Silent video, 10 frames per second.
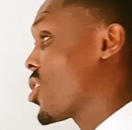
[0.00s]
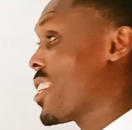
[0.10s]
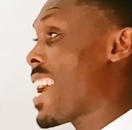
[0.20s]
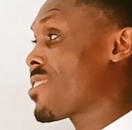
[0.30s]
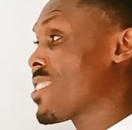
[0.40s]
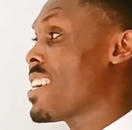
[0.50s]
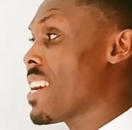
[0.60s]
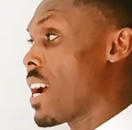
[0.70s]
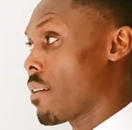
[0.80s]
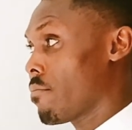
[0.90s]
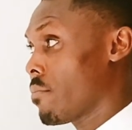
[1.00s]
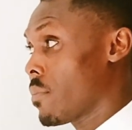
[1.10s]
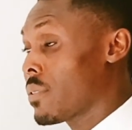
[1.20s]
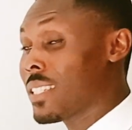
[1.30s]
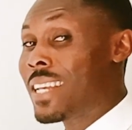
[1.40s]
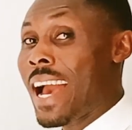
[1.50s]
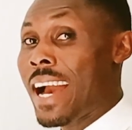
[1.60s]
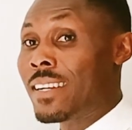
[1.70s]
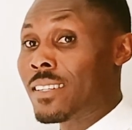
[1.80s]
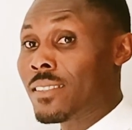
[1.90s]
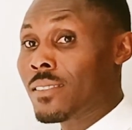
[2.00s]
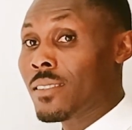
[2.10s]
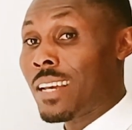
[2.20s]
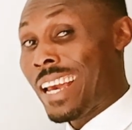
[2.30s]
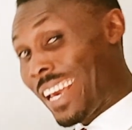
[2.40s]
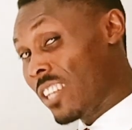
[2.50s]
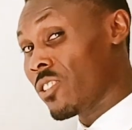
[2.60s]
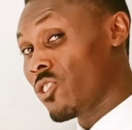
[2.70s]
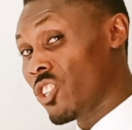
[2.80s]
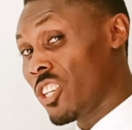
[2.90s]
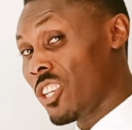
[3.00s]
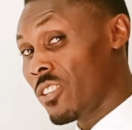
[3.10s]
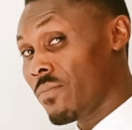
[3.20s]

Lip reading: she is here, the tag, isn't she?